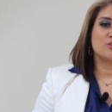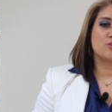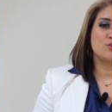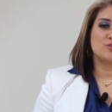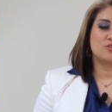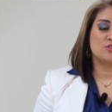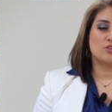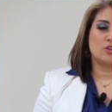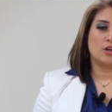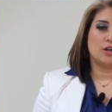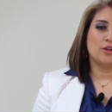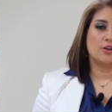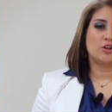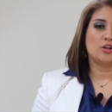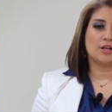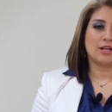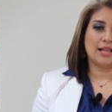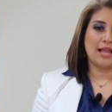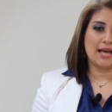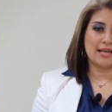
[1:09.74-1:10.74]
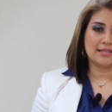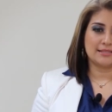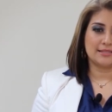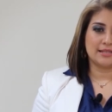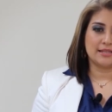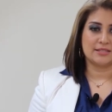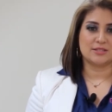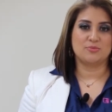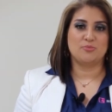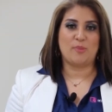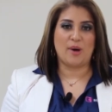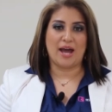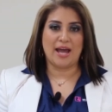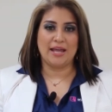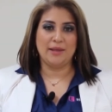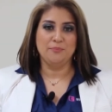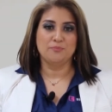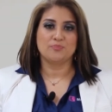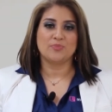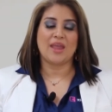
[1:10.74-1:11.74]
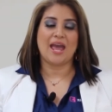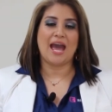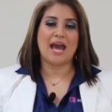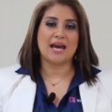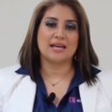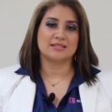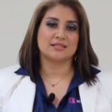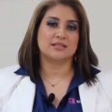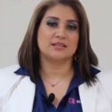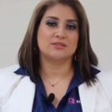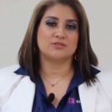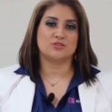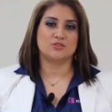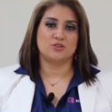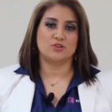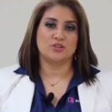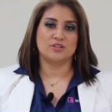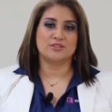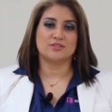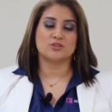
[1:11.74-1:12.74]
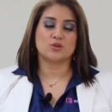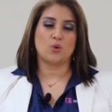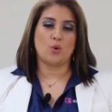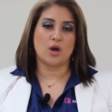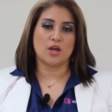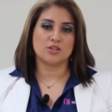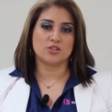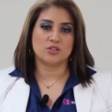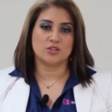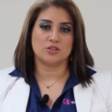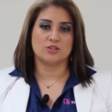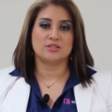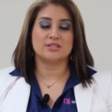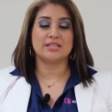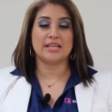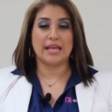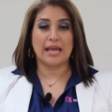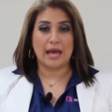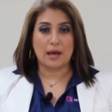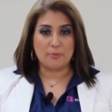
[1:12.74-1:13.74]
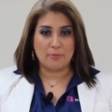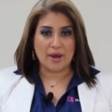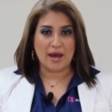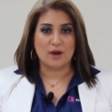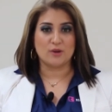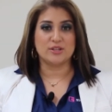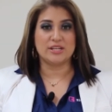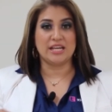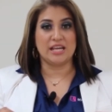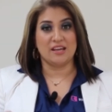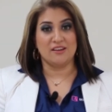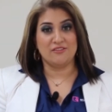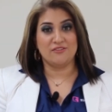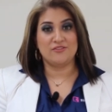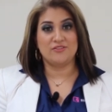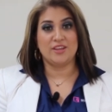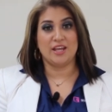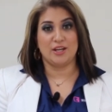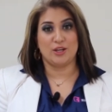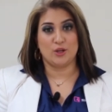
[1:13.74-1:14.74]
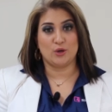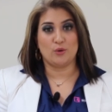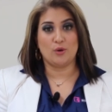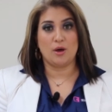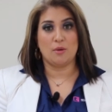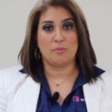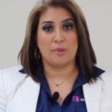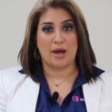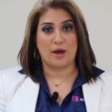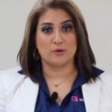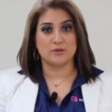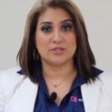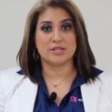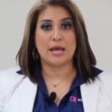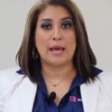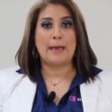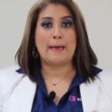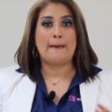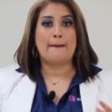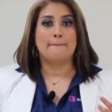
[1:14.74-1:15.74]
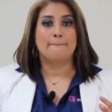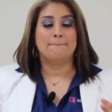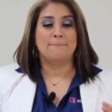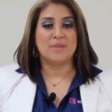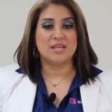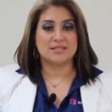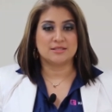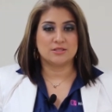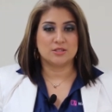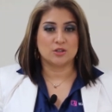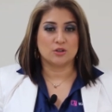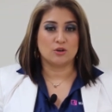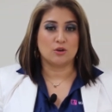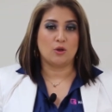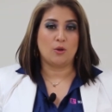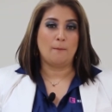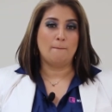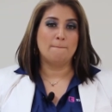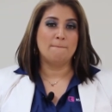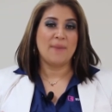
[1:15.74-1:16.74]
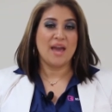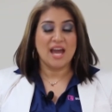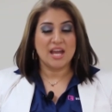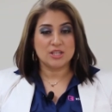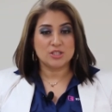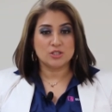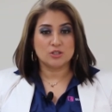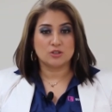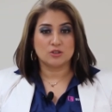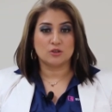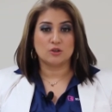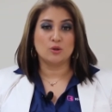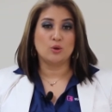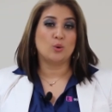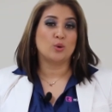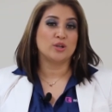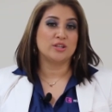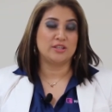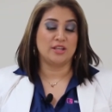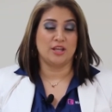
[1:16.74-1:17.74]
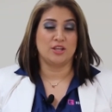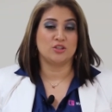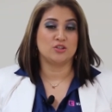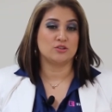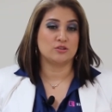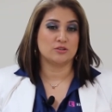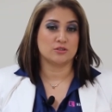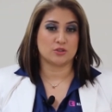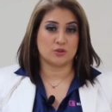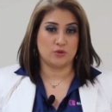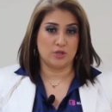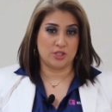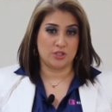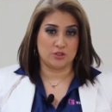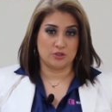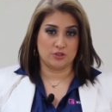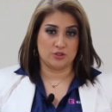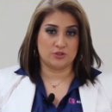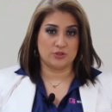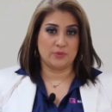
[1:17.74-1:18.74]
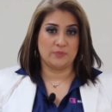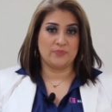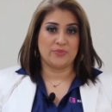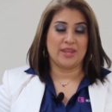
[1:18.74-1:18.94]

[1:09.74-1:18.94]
could start their classes by asking students questions about if they know about mystical, magical, or dangerous creatures.